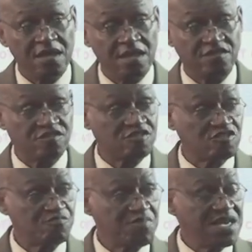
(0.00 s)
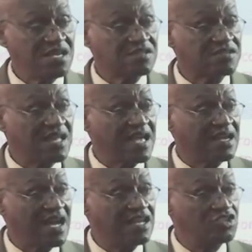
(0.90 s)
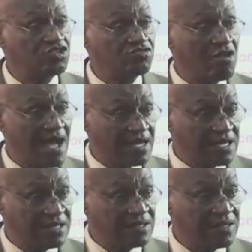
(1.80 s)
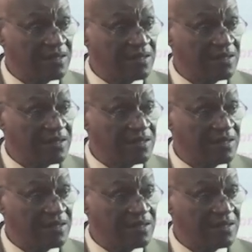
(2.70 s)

it speaks like a dragon.